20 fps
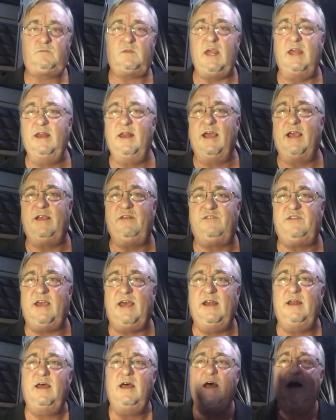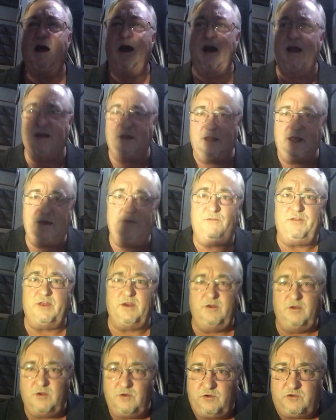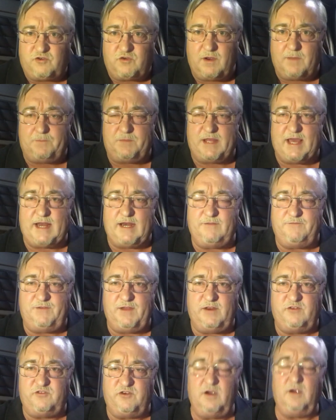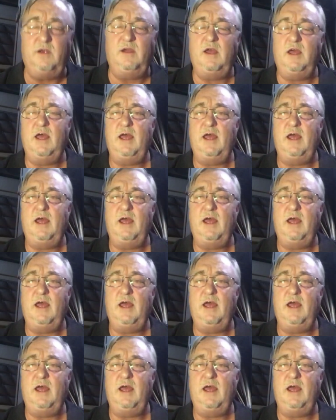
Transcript: And like I said, I love the new trip data feature